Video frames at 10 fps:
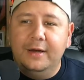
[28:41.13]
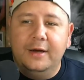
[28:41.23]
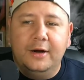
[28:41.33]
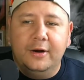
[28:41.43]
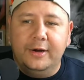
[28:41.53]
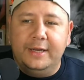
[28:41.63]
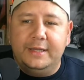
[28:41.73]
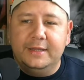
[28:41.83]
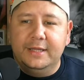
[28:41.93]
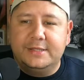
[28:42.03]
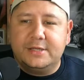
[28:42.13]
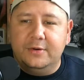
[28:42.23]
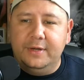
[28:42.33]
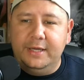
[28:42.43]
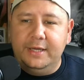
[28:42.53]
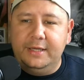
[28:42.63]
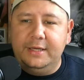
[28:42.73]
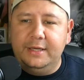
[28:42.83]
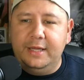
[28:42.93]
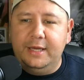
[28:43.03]
All right, let's go ahead
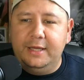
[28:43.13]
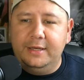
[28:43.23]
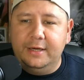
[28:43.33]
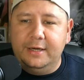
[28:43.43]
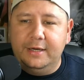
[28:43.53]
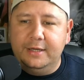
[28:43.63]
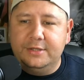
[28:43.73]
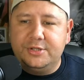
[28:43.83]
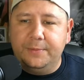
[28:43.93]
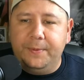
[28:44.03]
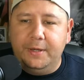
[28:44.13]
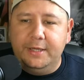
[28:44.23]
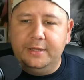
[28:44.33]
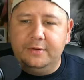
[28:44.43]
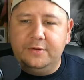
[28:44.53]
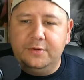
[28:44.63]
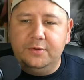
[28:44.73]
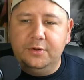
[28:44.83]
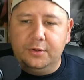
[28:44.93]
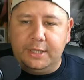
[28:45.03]
and jump on into
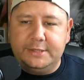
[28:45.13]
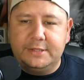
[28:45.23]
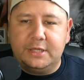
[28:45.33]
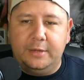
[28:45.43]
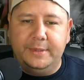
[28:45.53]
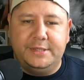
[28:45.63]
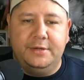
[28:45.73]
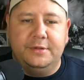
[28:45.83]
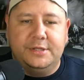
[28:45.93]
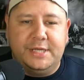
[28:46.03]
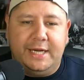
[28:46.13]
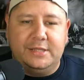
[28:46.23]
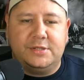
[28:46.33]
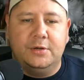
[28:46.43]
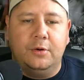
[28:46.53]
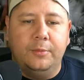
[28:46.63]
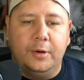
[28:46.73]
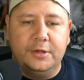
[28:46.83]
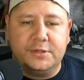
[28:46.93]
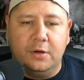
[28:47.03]
your guys' comments here in the chat. So
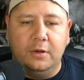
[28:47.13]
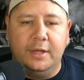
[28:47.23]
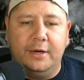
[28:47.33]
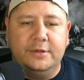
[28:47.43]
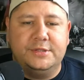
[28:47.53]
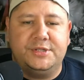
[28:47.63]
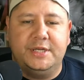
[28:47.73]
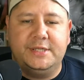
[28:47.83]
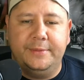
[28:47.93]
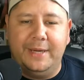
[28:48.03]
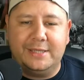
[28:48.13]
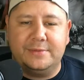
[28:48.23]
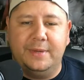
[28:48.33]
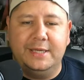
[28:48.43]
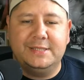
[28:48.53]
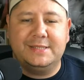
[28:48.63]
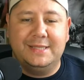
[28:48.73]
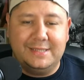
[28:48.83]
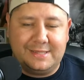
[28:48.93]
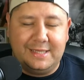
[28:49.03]
Omaris Hall, how does JJ maximize
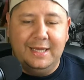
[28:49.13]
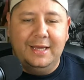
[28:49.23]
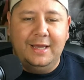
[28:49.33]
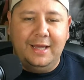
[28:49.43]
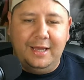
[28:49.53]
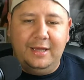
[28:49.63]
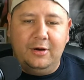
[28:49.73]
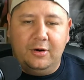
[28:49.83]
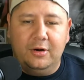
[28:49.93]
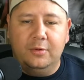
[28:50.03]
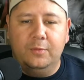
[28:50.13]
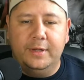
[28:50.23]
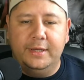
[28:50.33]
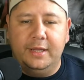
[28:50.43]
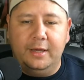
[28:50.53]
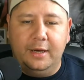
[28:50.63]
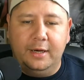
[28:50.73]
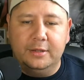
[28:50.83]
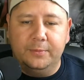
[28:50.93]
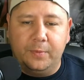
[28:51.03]
this AR when
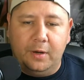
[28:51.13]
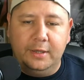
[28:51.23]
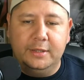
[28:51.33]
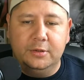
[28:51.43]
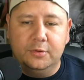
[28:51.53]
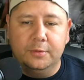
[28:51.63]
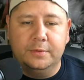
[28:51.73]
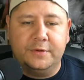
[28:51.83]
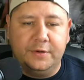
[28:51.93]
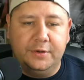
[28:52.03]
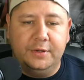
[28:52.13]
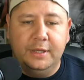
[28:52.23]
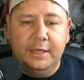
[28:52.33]
LeBron and Luka return?